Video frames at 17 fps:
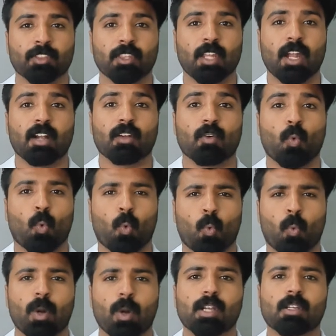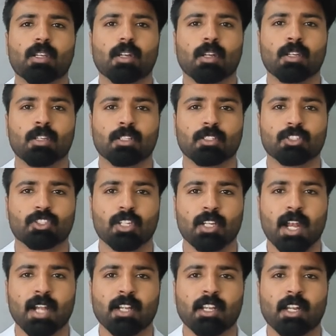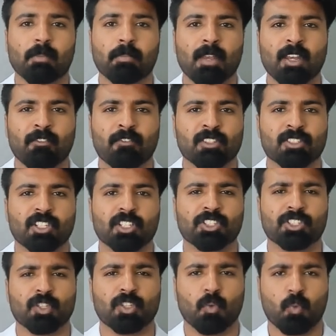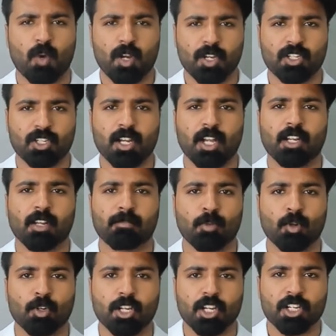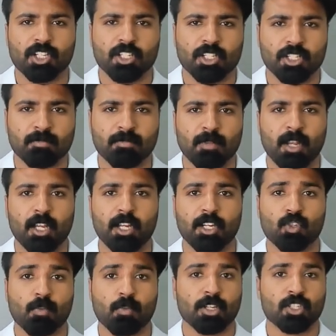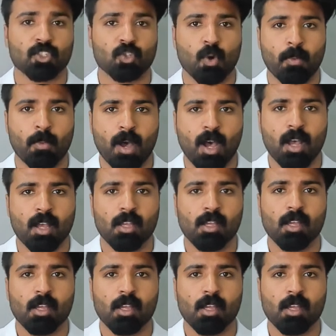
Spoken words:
that what genetic manifestations or what genetic mutations may lead to myxoma,